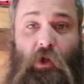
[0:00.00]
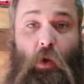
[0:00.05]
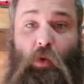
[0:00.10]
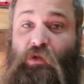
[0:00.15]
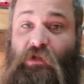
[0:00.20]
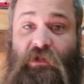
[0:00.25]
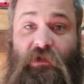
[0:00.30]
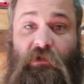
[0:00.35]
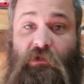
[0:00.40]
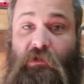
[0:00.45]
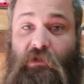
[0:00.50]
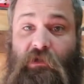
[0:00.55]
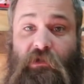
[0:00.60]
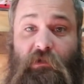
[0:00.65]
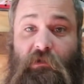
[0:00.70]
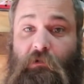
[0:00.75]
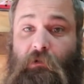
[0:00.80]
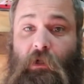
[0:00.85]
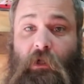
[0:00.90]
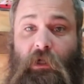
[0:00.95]
coasters
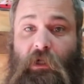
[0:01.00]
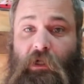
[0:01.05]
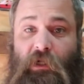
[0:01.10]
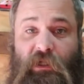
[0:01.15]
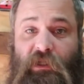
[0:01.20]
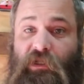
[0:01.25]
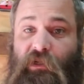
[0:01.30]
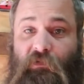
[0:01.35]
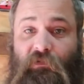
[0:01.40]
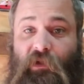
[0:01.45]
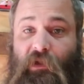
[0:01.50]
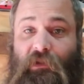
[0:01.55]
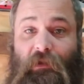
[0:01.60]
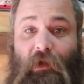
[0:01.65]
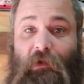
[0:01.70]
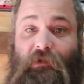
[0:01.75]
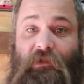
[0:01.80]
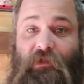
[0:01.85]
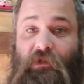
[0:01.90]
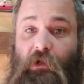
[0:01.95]
and stuff like
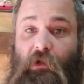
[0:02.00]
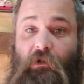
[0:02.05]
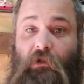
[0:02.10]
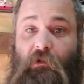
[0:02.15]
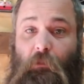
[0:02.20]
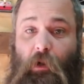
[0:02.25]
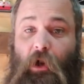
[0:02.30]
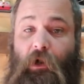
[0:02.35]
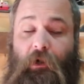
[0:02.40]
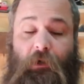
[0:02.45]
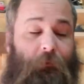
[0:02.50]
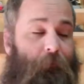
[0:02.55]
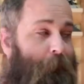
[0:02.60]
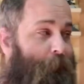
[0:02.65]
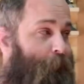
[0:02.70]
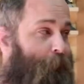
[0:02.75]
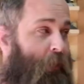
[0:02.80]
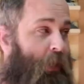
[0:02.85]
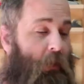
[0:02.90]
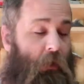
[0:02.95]
that to sell at the market.
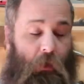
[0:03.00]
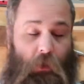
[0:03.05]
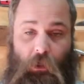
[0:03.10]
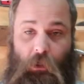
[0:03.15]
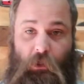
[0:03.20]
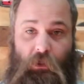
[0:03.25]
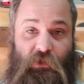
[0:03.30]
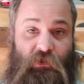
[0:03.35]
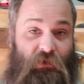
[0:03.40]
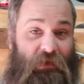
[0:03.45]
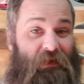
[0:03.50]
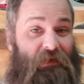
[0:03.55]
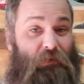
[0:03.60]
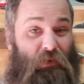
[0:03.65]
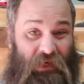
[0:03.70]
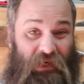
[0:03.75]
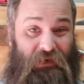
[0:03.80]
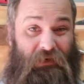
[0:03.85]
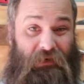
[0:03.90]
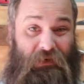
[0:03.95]
So that's
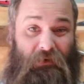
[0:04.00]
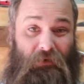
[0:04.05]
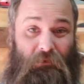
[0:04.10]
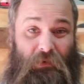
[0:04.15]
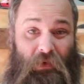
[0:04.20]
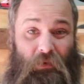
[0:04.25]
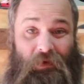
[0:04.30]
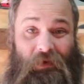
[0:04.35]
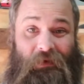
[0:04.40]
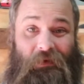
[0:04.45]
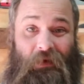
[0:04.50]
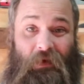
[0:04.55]
what I did on my week